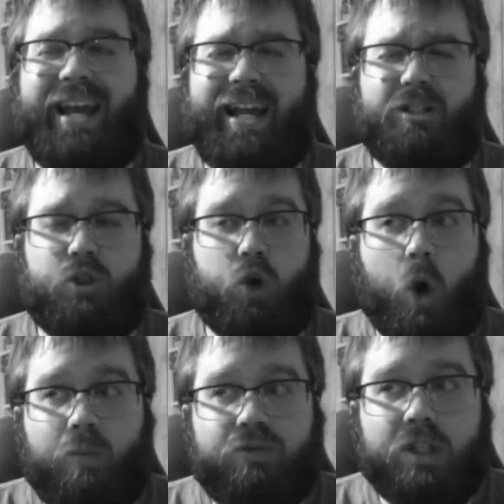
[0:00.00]
and to
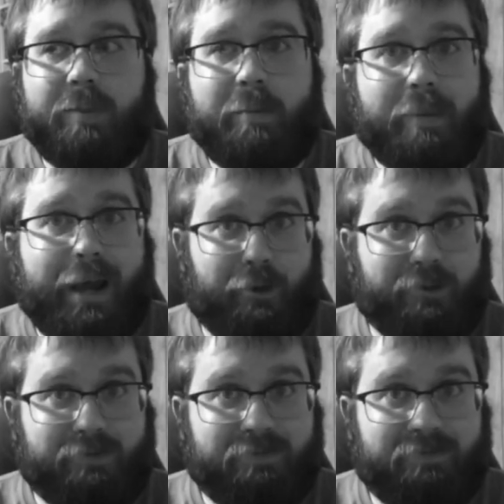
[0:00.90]
hopefully be better.
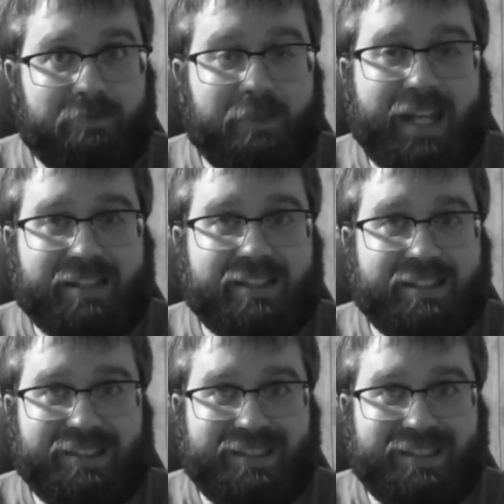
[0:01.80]
That's